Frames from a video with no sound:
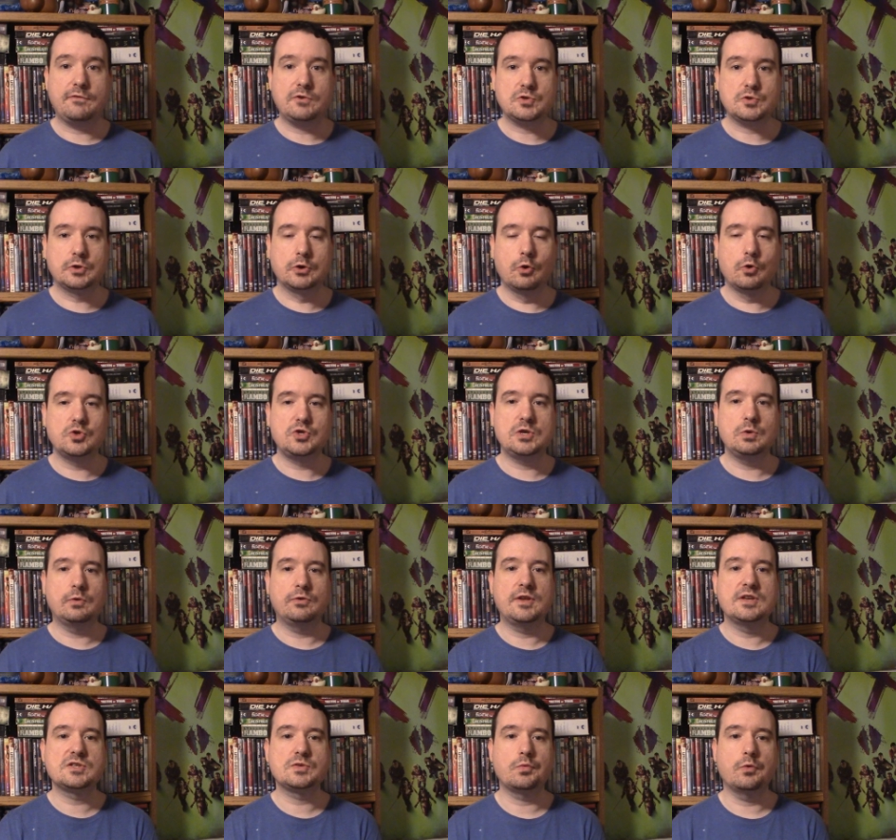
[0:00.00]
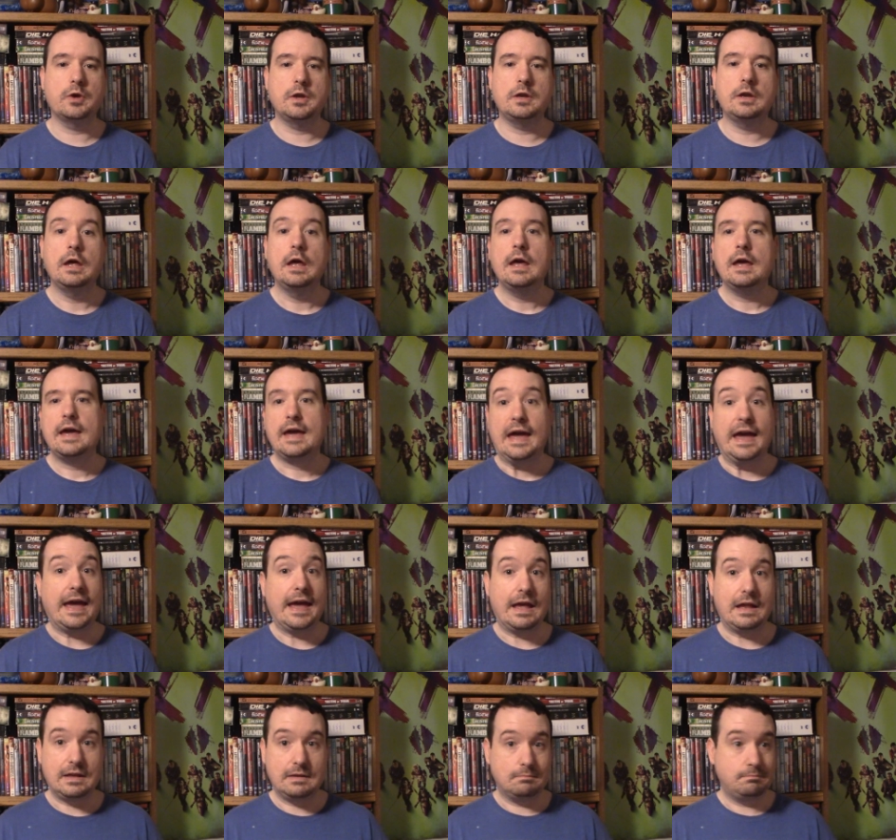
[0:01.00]
his trilogy with this one,
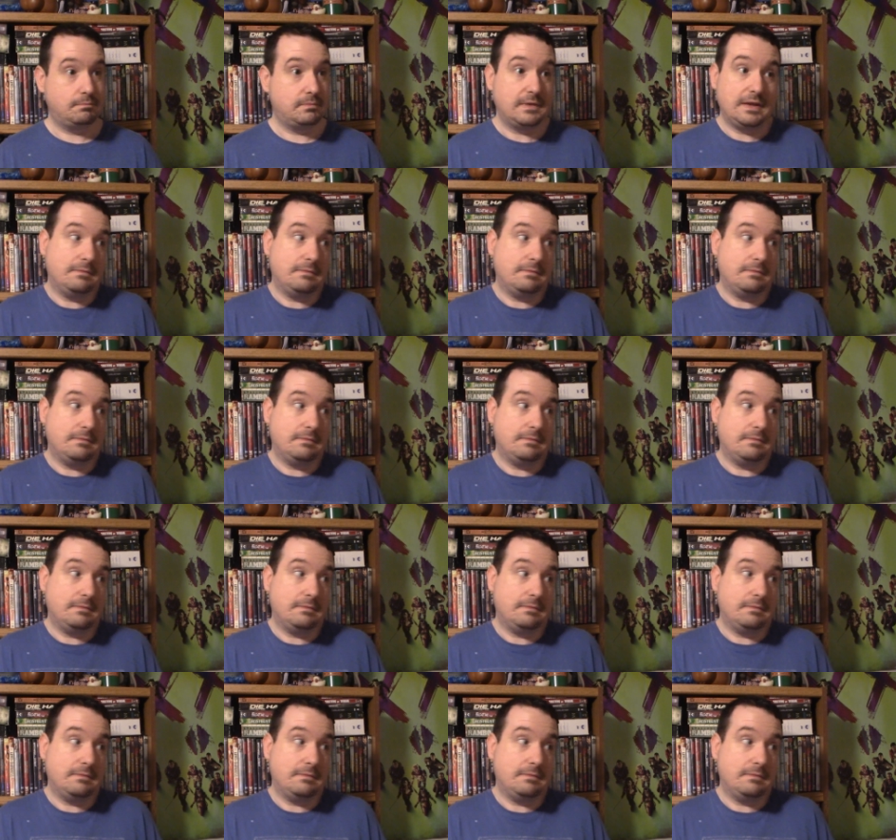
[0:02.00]
and